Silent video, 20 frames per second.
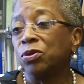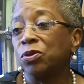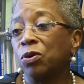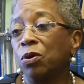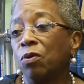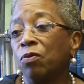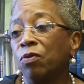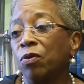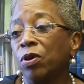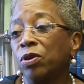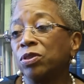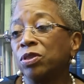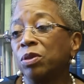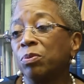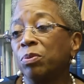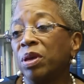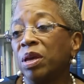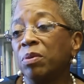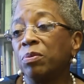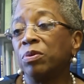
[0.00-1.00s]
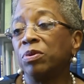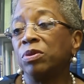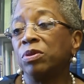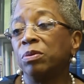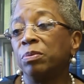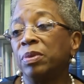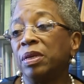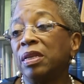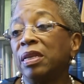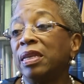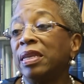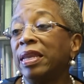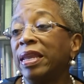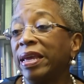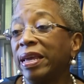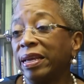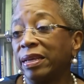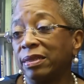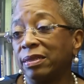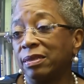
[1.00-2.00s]
So for us to be able to be
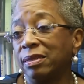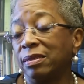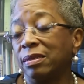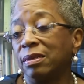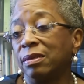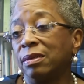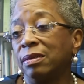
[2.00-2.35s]
linked